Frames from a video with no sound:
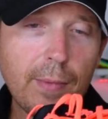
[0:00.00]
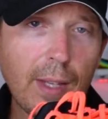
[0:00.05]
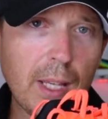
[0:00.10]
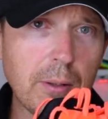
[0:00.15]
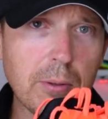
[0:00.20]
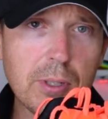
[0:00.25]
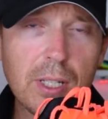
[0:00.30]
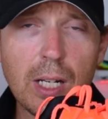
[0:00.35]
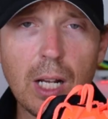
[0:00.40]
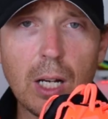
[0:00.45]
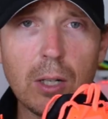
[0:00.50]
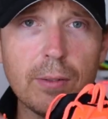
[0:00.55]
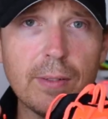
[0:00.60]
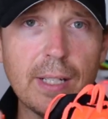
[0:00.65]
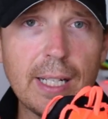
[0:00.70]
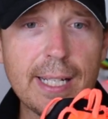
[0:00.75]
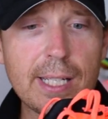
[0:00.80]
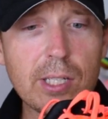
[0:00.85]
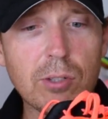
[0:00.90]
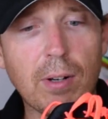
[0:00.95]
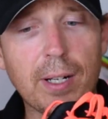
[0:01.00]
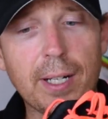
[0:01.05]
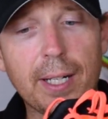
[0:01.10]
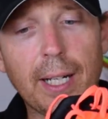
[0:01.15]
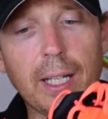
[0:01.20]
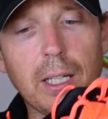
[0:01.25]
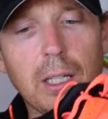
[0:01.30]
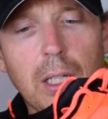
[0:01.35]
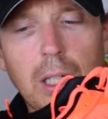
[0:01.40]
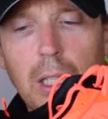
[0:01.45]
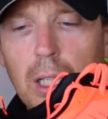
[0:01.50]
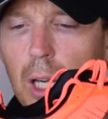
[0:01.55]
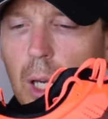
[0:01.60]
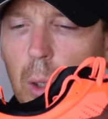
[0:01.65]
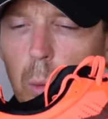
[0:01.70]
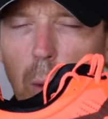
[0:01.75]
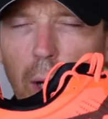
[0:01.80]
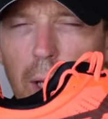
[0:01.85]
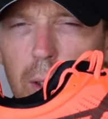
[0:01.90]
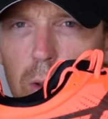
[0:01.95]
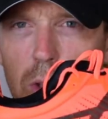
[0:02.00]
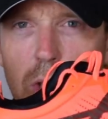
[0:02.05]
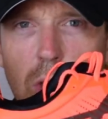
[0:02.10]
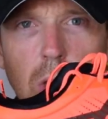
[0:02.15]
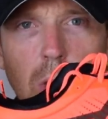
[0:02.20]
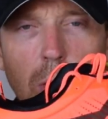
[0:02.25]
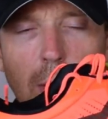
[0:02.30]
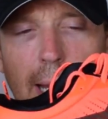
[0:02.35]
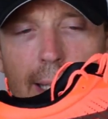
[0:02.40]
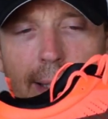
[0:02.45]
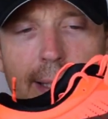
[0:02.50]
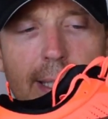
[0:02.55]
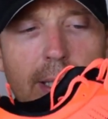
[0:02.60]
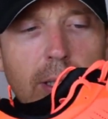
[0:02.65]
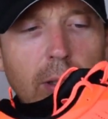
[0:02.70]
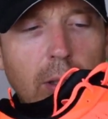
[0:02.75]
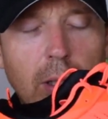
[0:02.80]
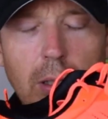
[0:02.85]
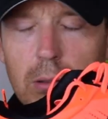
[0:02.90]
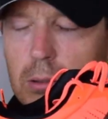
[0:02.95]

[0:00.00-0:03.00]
There was a load of elites running it, and one or two had this on. And